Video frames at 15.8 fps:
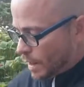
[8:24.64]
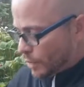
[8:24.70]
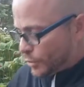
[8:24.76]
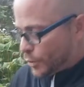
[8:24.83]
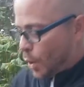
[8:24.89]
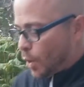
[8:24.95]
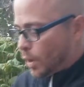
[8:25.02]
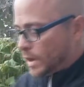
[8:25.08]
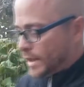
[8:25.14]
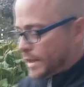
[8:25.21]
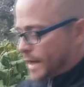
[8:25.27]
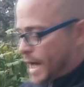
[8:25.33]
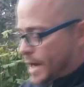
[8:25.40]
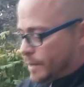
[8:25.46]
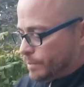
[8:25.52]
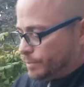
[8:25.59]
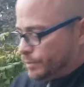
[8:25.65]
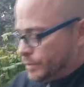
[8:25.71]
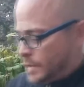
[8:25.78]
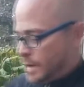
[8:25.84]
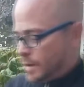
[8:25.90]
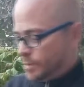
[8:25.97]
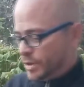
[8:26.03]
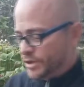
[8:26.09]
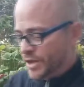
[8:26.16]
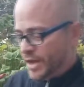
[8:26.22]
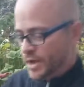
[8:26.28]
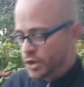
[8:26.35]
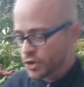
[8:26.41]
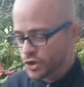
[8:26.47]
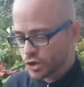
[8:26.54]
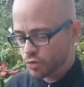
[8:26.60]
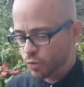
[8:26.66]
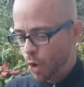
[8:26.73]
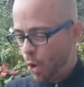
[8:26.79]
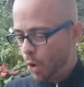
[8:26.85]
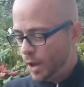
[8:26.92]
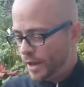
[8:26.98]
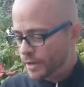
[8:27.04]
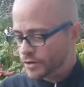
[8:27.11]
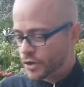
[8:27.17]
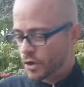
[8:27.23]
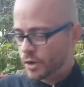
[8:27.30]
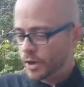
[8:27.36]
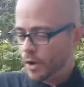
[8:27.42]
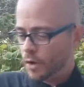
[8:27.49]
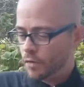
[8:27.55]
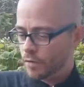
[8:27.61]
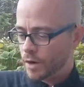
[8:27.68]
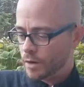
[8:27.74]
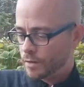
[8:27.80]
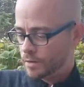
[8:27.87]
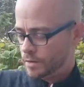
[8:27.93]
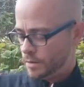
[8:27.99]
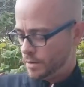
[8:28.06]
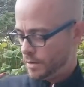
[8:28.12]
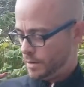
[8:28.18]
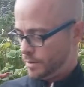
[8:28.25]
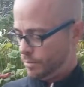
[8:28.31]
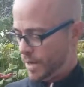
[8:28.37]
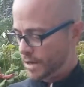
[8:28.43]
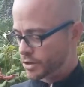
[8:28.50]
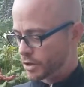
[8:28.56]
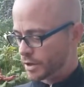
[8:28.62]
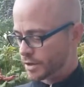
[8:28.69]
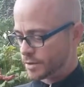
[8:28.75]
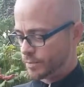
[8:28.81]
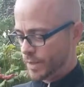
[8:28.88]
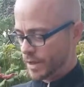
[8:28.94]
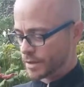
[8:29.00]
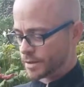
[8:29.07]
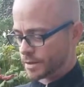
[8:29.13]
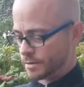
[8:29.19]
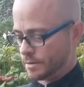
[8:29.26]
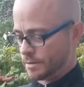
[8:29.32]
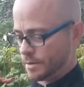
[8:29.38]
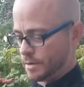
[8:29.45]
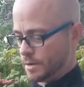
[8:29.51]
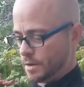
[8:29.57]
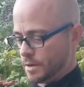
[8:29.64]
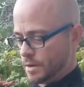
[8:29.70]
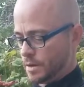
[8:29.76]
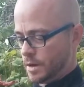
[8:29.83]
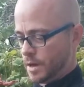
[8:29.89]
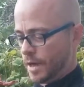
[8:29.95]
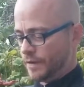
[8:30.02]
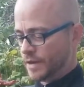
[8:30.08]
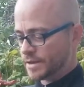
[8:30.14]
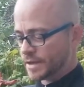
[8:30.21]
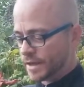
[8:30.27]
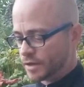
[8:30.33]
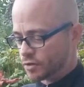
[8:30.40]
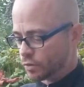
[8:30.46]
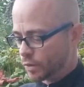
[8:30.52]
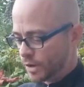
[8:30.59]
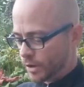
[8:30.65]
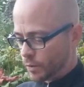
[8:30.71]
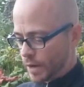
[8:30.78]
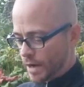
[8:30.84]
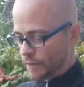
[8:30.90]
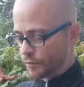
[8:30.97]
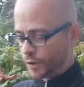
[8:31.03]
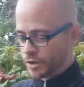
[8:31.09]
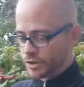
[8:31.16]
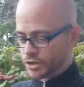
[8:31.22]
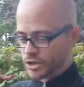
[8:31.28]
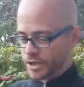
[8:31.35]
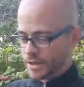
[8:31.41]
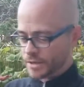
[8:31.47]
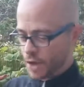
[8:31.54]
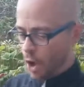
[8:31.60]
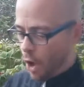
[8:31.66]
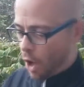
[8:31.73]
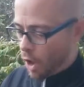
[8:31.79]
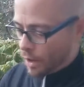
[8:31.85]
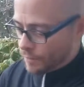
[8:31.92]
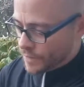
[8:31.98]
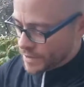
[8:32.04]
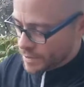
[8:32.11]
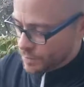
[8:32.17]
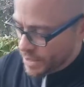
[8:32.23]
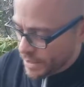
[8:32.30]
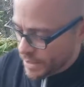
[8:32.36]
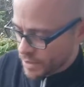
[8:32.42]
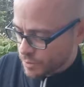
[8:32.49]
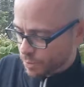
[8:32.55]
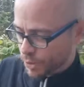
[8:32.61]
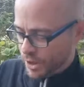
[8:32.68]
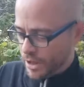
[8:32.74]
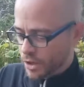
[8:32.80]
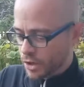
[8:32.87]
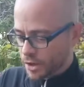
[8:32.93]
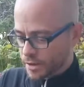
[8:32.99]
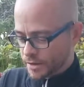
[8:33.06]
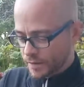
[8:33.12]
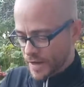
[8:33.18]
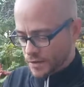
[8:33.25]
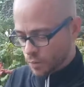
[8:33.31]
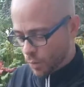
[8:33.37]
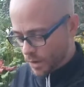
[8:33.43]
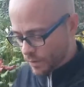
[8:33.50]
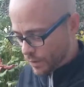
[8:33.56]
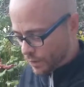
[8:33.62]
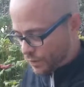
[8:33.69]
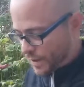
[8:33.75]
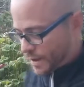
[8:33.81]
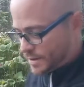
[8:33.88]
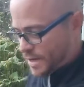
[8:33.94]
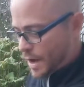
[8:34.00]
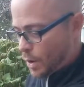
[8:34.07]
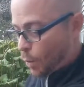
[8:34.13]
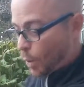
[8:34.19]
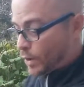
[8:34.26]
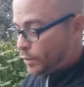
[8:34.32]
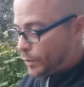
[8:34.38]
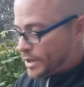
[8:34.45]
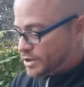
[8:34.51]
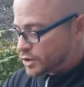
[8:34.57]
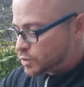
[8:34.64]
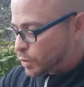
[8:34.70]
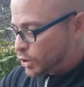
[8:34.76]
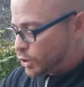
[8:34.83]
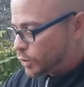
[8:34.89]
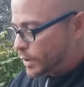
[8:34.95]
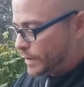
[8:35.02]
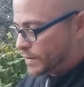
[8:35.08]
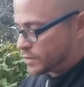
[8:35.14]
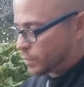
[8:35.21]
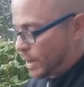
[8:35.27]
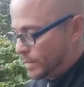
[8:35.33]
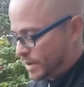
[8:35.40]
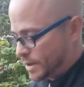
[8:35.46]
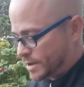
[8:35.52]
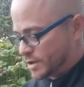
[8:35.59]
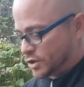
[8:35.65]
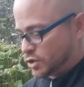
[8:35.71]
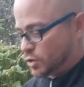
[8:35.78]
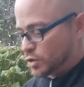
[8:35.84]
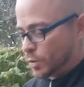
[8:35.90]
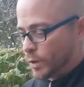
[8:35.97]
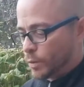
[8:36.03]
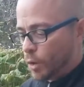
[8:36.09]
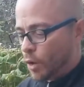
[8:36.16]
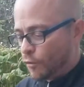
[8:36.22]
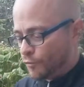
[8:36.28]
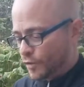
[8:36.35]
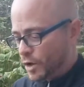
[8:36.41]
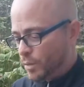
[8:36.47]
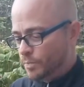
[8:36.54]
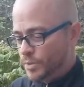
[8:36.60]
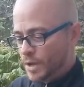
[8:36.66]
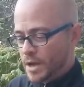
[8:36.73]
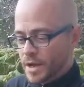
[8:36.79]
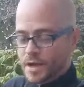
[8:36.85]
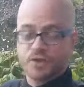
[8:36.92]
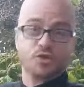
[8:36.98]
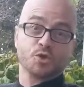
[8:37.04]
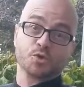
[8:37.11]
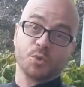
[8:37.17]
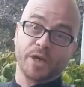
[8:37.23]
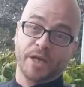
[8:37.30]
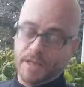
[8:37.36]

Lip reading: Throw a lid on them. But then you just roll it, turn it over, make sure it's mixed. And this thing's really ready for its cheese. All of this meat is pre-cooked, and that's one of the reasons we're doing it this way, because as soon as we roll film, as soon as we